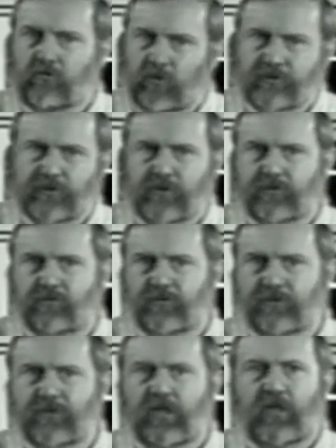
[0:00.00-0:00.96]
cross
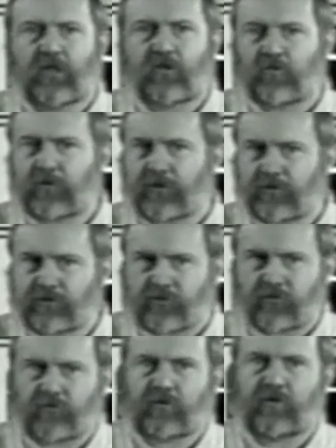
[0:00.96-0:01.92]
countries to
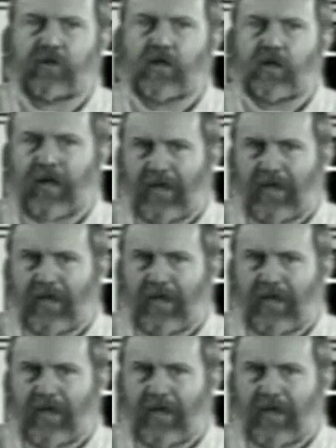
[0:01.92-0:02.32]
ensure